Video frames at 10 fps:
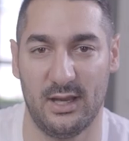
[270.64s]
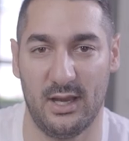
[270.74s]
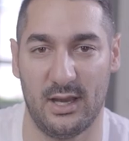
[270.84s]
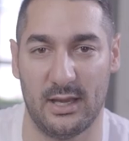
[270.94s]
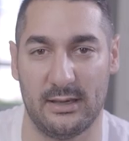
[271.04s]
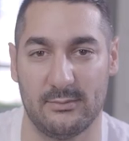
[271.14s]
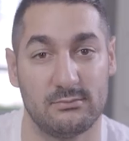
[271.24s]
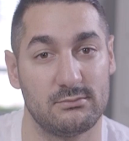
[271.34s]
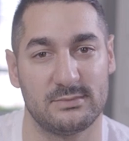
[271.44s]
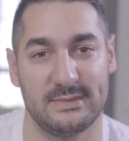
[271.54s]
And
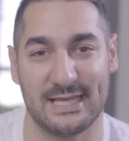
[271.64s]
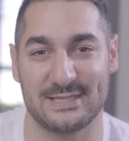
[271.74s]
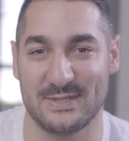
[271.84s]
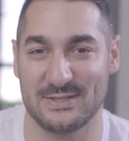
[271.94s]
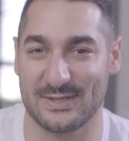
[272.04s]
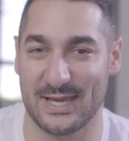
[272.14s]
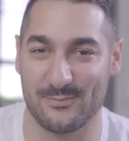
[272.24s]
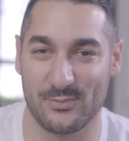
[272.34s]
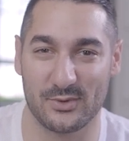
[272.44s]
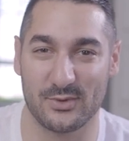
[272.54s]
that means you
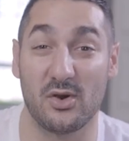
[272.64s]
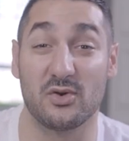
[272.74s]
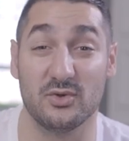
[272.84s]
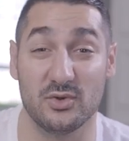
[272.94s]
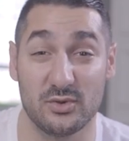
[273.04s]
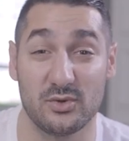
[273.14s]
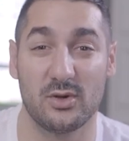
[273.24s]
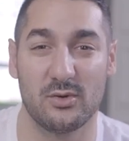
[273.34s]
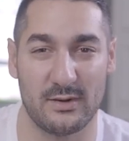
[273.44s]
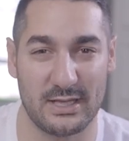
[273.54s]
can build a good
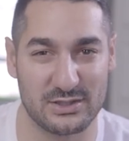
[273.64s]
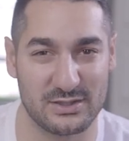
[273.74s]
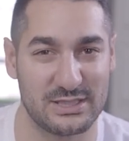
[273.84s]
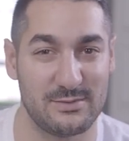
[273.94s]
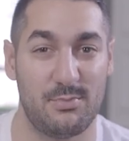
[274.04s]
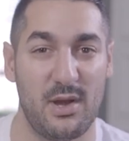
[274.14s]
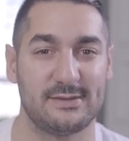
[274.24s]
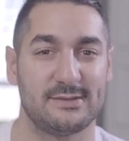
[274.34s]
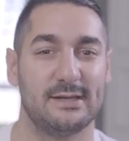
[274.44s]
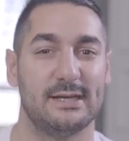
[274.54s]
relationship,
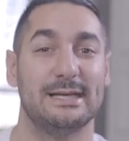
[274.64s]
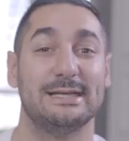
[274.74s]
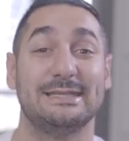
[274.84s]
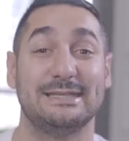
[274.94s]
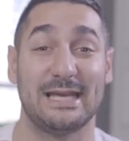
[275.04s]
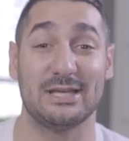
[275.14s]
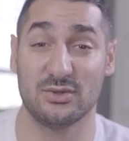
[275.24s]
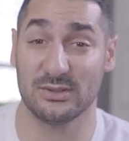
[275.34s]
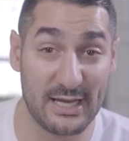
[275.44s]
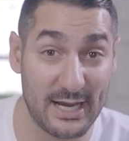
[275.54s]
but take
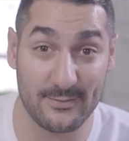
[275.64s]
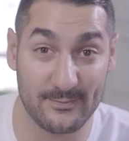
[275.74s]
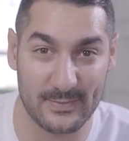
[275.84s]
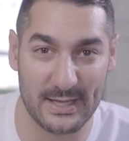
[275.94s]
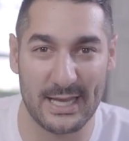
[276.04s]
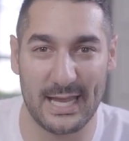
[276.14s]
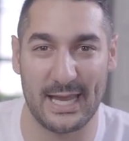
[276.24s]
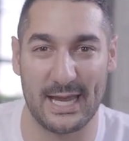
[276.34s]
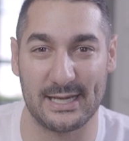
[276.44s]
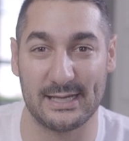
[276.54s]
your time,
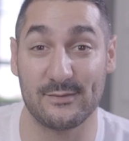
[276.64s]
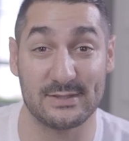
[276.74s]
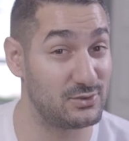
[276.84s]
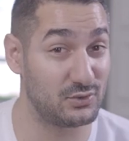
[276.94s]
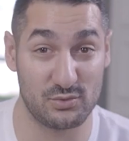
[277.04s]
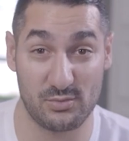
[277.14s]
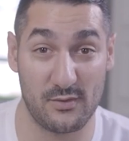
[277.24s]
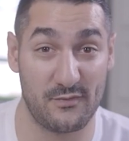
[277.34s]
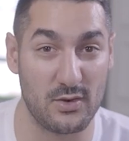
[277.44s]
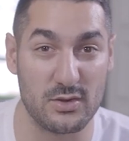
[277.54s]
and I will see you tomorrow
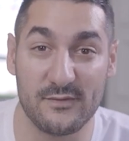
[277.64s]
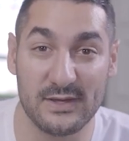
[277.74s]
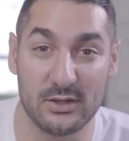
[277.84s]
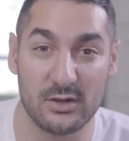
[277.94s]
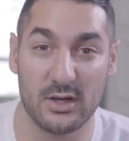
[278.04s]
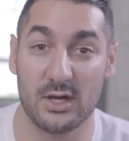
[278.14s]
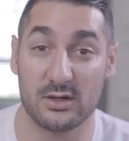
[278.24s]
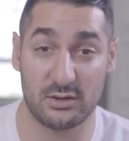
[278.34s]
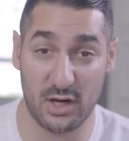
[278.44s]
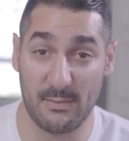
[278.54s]
for a new video.
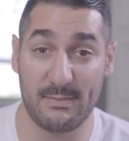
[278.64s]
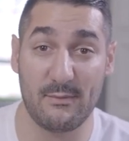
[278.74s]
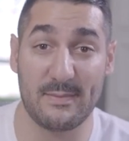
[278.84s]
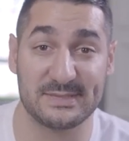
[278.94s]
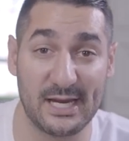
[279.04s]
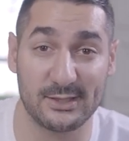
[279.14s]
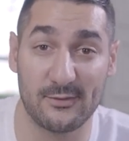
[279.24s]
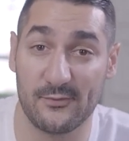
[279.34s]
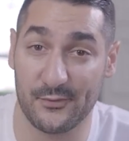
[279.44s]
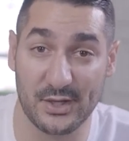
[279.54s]
Come on my website,
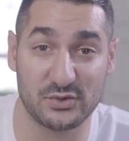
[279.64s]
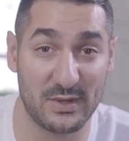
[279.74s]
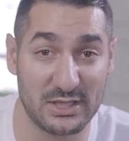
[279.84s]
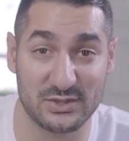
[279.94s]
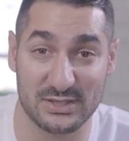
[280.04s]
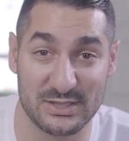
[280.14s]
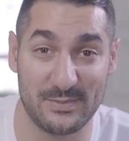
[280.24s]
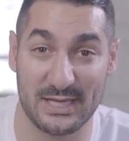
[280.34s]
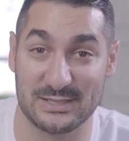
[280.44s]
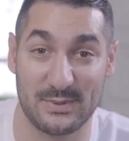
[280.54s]
french relationship
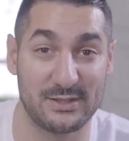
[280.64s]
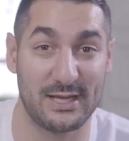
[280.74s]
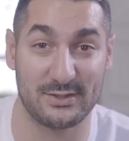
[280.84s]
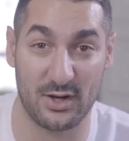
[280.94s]
expert dot